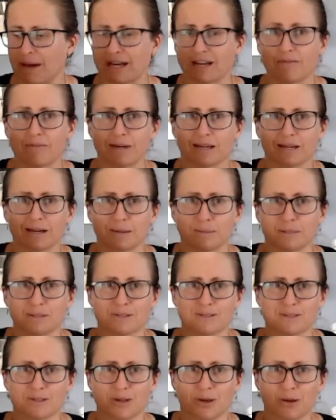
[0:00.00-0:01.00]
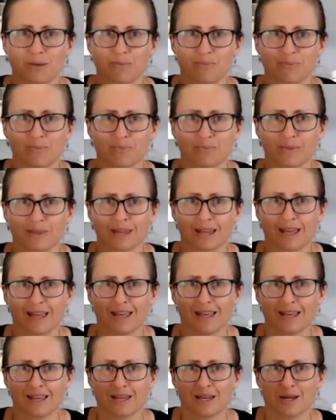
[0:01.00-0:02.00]
of my cupboard, so
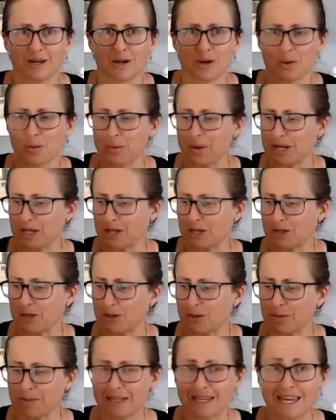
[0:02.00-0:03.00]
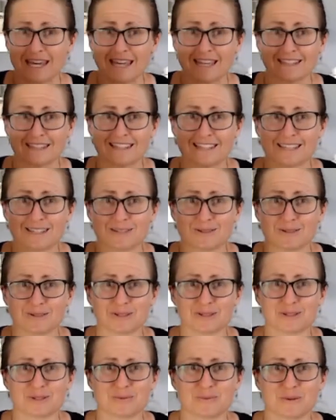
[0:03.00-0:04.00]
we don't normally eat these sorts
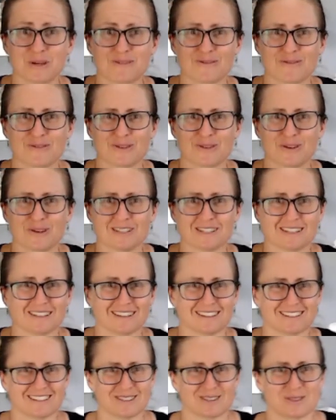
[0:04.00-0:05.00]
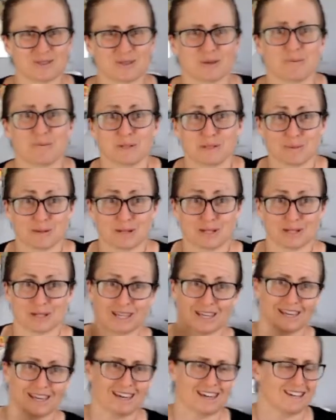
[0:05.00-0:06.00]
of sweet foods unless it's a super special
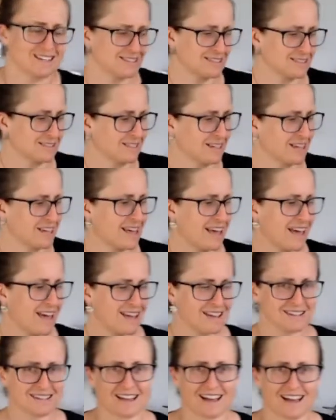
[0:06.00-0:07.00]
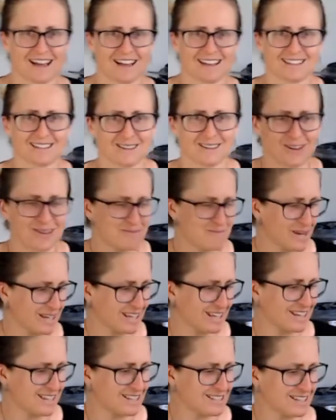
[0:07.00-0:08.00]
occasion. And so my
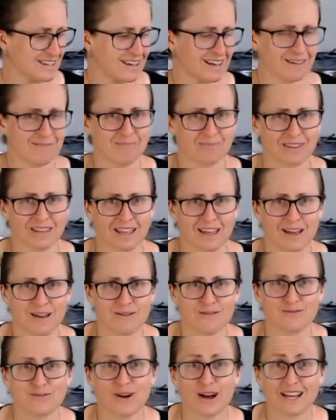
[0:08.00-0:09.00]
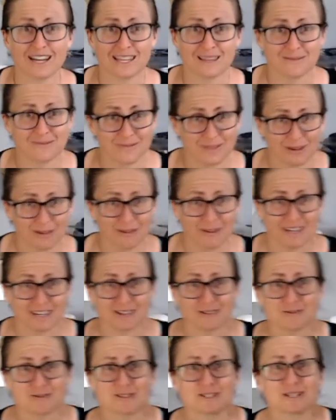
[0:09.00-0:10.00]
kids are finding it very
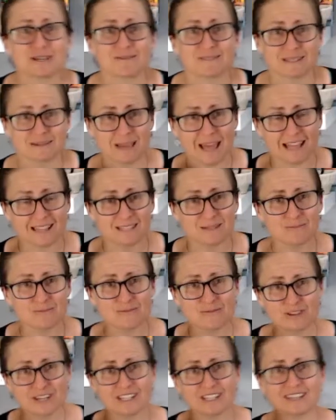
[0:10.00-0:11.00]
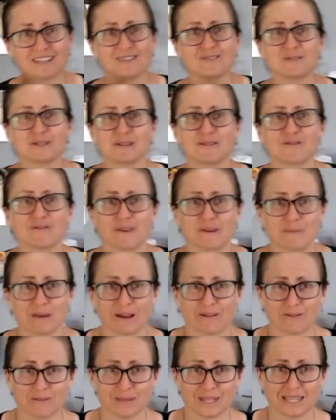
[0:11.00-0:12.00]
interesting. I've had some really interesting feedback
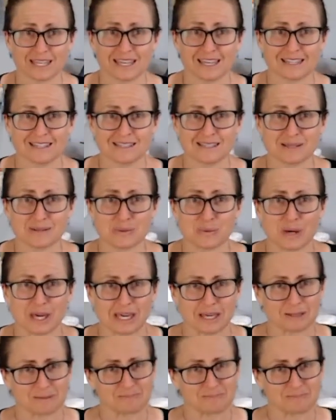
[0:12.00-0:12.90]
from the kids this week.